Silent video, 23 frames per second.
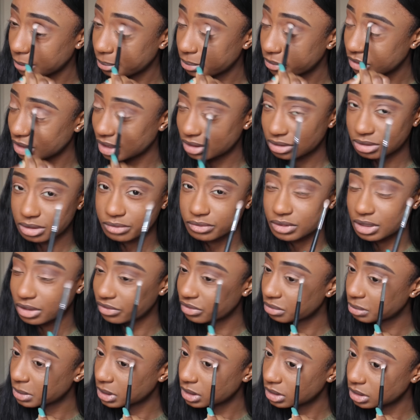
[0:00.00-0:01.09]
I don't know if
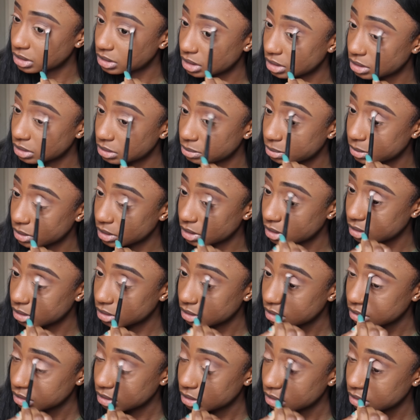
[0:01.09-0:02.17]
that would make any sense, but yeah.